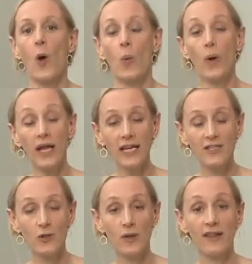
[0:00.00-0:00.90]
What I
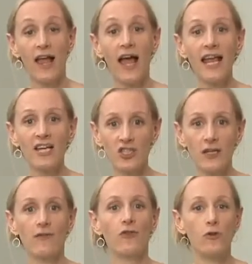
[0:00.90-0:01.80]
do is I actually
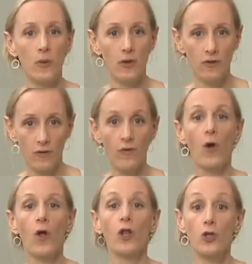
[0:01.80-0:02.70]
have 2 bowls of
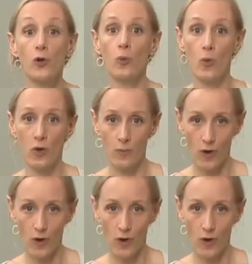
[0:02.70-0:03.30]
lukewarm